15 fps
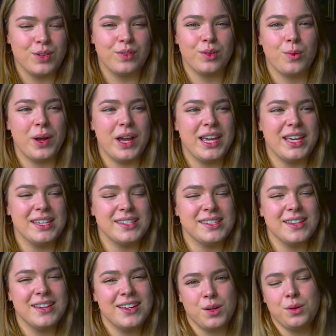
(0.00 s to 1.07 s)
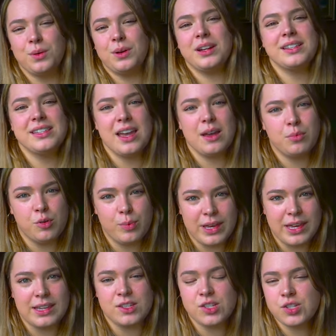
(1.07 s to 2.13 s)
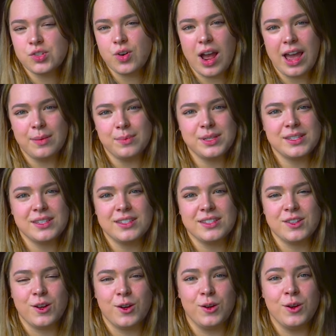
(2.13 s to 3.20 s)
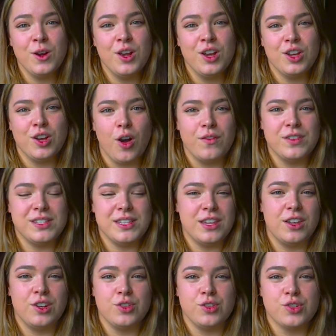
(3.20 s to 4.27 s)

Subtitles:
different ways. So an example being stripes. So obviously you can